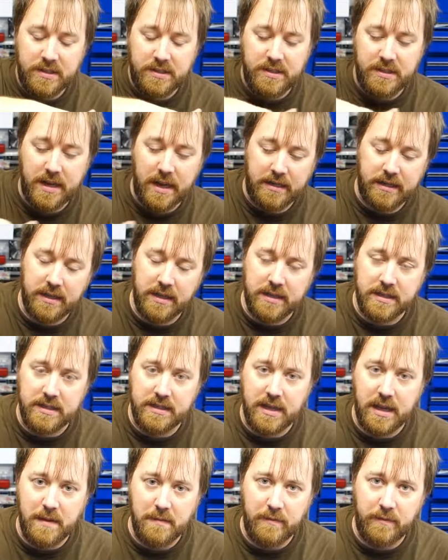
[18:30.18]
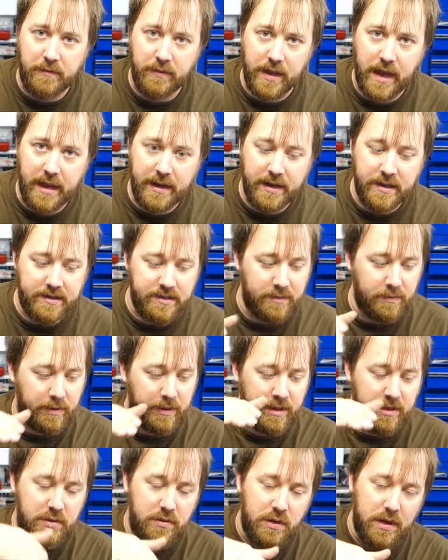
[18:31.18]
decked to the same flatness, so when
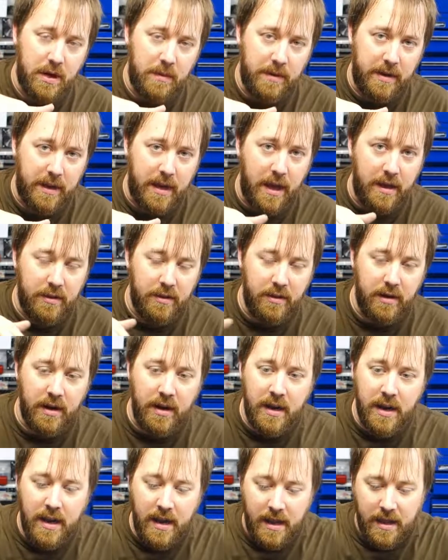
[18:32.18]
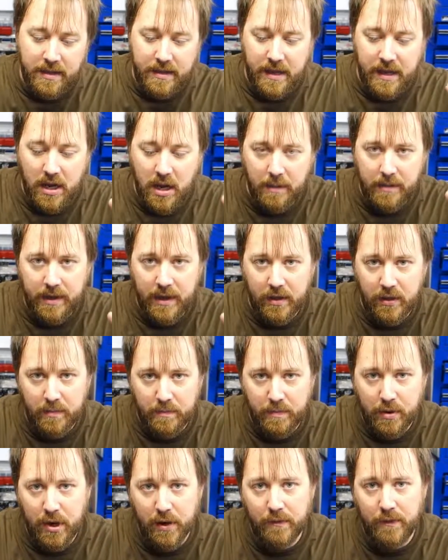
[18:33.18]
the two come together, they come together
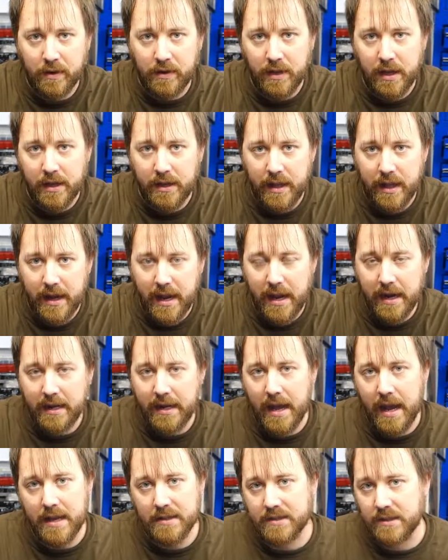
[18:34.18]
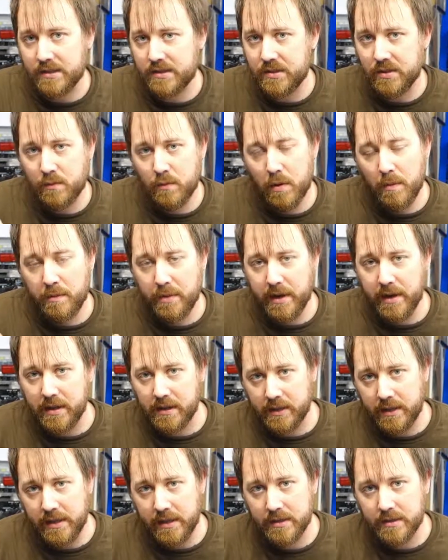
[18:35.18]
perfectly on that head gasket, so there won't be
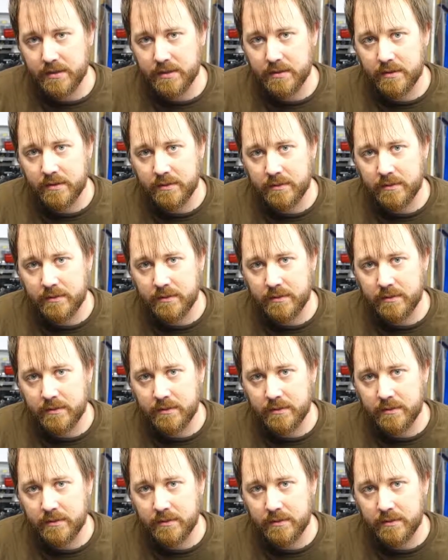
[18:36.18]
any leaks.